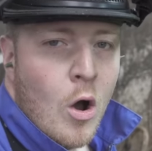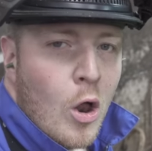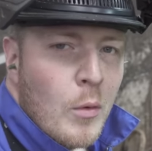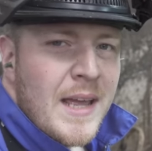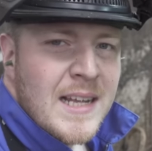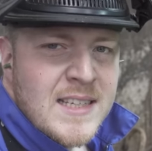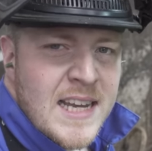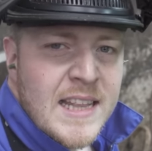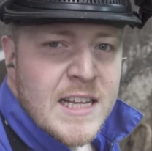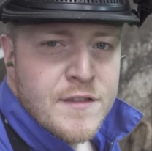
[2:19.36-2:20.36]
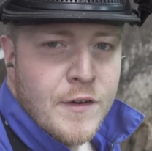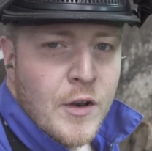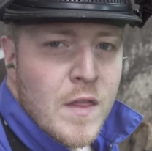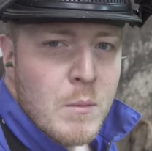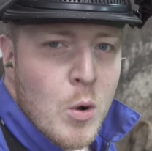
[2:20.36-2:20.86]
All we can see in this
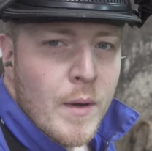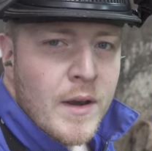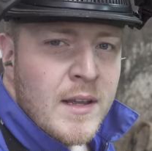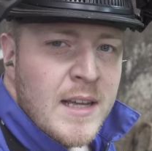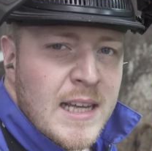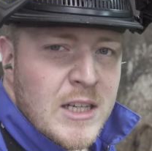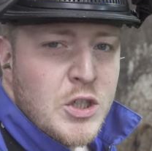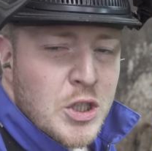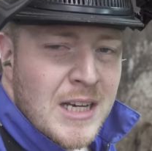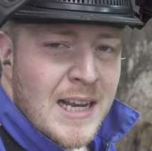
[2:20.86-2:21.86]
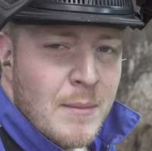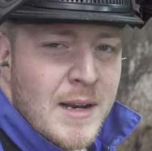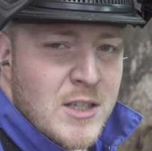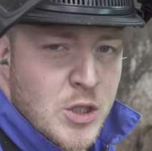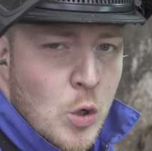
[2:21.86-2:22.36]
foot at the moment is just a little
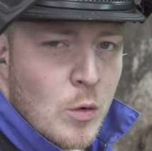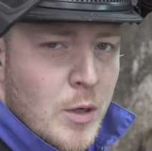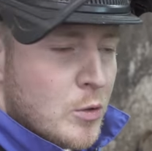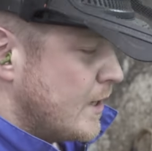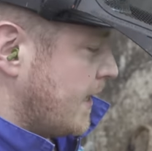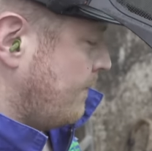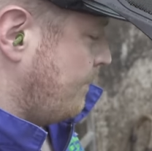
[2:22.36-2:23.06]
bit of sole bruising.